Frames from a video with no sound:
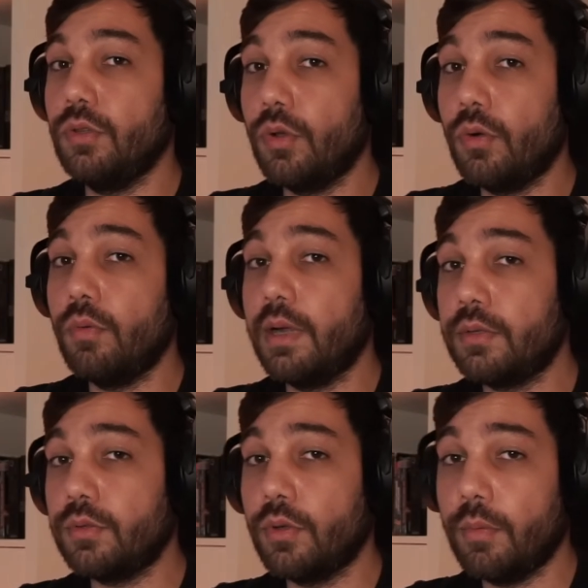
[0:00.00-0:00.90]
know where
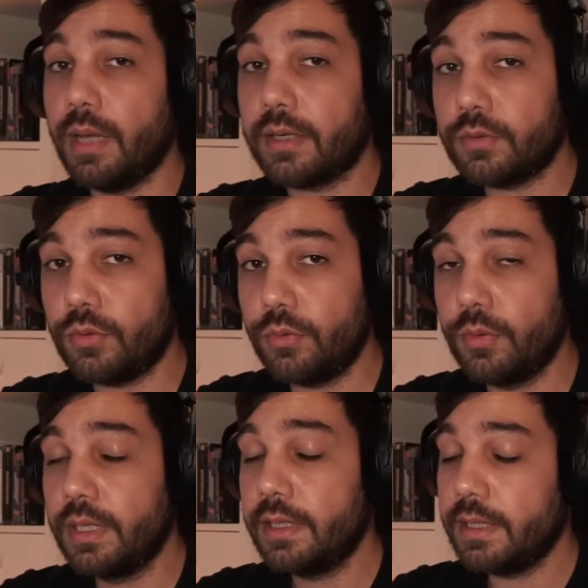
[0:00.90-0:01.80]
to go back to
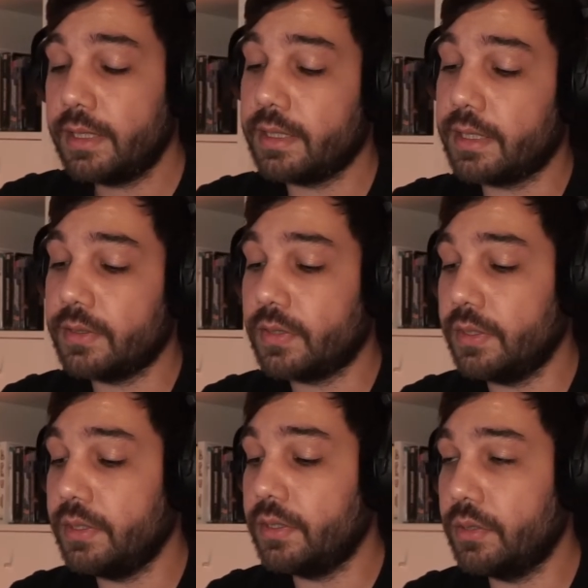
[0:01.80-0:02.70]
in case
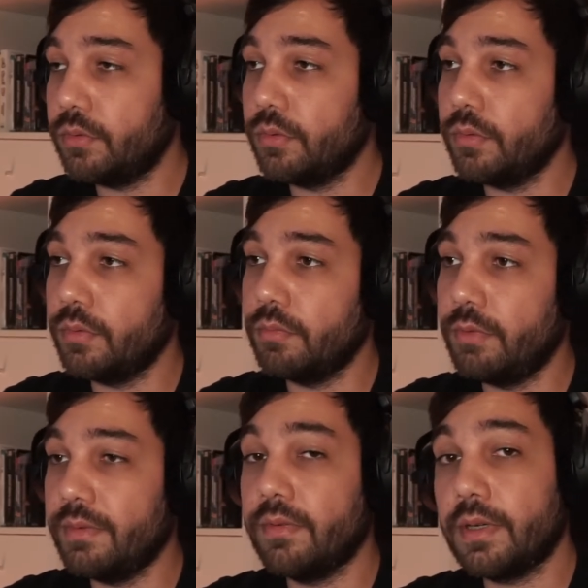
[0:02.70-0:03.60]
I needed to
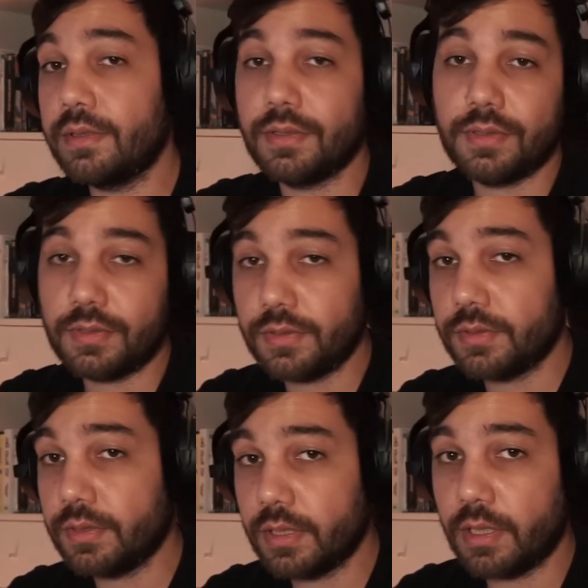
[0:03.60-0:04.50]
revert a
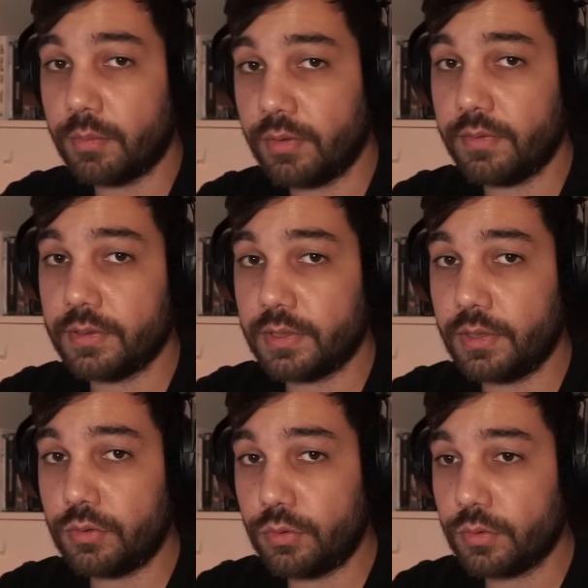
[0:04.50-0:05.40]
decision that I
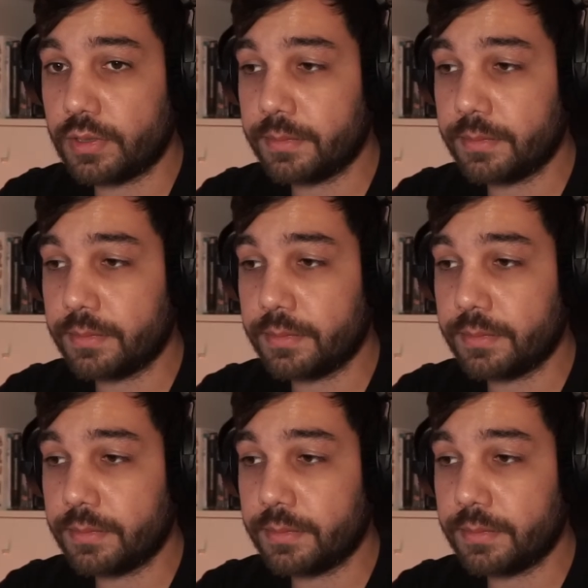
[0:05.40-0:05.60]
previously took.